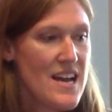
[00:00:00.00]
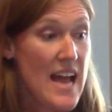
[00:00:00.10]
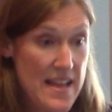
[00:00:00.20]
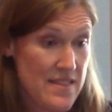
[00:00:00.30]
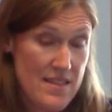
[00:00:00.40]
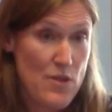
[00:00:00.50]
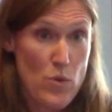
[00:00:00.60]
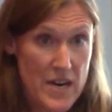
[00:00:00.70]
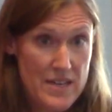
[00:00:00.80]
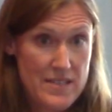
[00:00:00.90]
And it
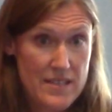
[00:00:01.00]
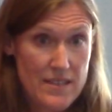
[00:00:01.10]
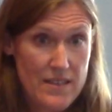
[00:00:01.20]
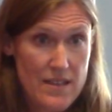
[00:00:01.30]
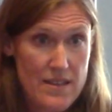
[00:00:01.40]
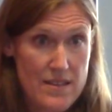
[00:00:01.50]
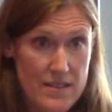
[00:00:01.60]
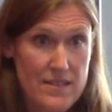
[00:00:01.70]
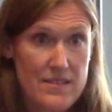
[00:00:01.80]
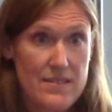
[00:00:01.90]
worked.
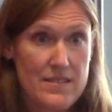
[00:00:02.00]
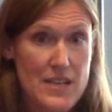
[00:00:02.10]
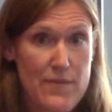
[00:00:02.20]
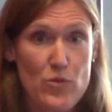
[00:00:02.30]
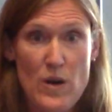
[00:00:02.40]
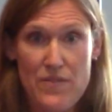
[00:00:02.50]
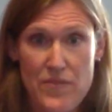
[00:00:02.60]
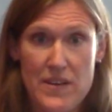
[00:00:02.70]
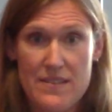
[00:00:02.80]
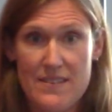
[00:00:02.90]
The sovereign wealth
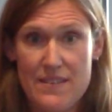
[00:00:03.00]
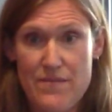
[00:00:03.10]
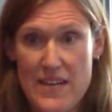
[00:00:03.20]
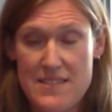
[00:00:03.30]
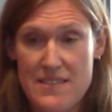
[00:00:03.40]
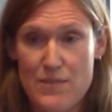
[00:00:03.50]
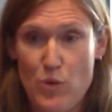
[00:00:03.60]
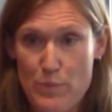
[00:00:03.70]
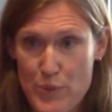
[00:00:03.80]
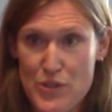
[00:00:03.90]
fund invested
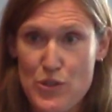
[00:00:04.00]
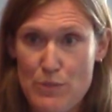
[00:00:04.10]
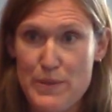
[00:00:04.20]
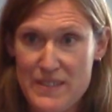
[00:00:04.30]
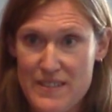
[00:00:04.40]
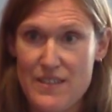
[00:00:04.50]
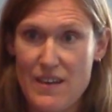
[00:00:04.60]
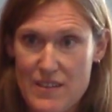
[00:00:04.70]
$1.2 billion